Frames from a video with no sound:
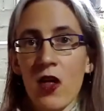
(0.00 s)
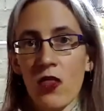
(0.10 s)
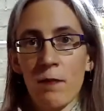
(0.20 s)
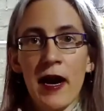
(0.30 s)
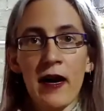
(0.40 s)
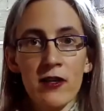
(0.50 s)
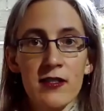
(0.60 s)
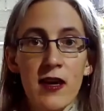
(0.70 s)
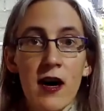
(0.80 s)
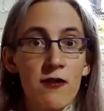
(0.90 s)
the
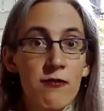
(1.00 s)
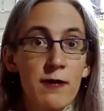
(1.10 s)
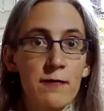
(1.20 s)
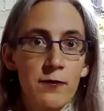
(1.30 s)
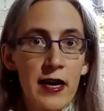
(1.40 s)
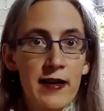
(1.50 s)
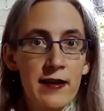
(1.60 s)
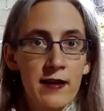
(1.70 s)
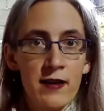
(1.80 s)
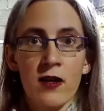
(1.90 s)
parent of
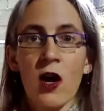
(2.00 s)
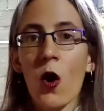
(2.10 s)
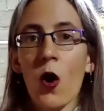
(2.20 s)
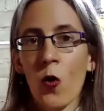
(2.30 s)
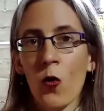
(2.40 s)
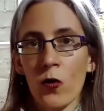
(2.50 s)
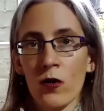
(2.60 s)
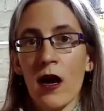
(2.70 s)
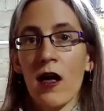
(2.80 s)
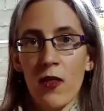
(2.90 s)
Fred
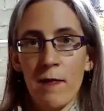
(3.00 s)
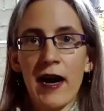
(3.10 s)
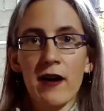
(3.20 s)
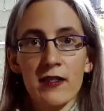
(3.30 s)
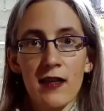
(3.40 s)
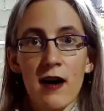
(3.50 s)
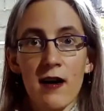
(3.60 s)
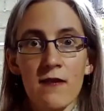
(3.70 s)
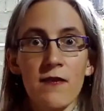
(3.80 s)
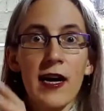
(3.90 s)
or the parent
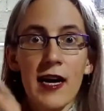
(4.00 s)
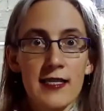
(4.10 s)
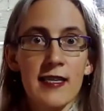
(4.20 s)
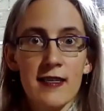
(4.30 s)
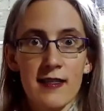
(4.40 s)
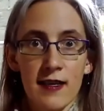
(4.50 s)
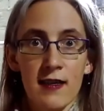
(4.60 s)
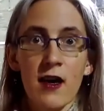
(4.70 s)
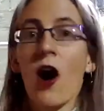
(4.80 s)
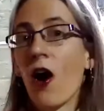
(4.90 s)
of Aziza
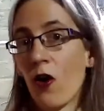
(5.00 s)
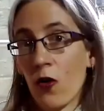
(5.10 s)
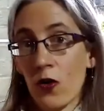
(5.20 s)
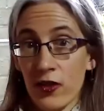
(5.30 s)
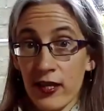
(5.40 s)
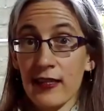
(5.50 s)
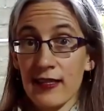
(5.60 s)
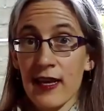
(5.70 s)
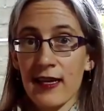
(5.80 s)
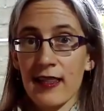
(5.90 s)
or
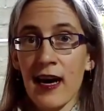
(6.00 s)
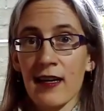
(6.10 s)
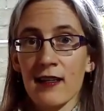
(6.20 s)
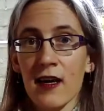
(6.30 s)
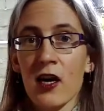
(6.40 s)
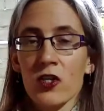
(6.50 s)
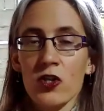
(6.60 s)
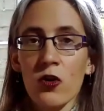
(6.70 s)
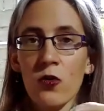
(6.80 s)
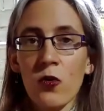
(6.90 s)
things like that.
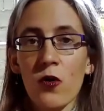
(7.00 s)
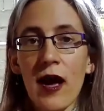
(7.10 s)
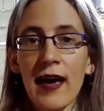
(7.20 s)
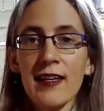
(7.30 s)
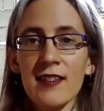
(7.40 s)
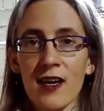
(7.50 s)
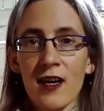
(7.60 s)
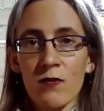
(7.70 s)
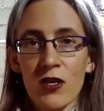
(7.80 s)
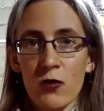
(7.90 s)
So any
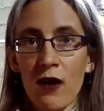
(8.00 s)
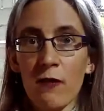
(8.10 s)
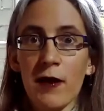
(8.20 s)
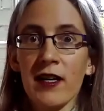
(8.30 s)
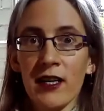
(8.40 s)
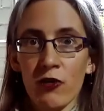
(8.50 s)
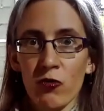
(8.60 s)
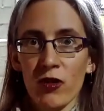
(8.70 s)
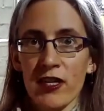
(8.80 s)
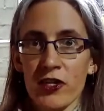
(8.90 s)
time that you have a
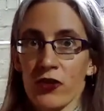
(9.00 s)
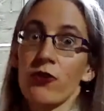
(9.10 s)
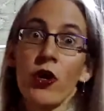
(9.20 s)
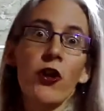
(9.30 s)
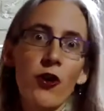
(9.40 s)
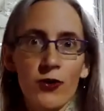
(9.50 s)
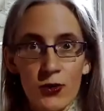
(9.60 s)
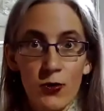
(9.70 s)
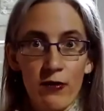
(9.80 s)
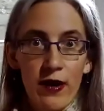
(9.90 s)
binary relation, you could
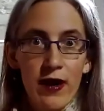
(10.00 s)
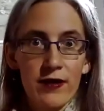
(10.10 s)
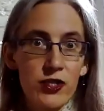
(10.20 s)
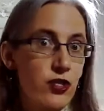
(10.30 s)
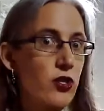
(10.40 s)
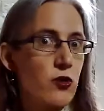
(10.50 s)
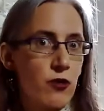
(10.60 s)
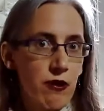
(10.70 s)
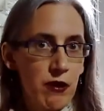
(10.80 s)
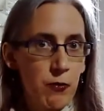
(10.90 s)
also have had just a
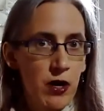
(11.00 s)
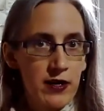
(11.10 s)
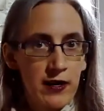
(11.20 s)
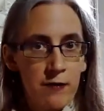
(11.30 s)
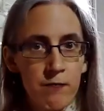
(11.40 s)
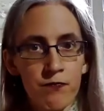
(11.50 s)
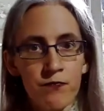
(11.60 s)
unary predicate.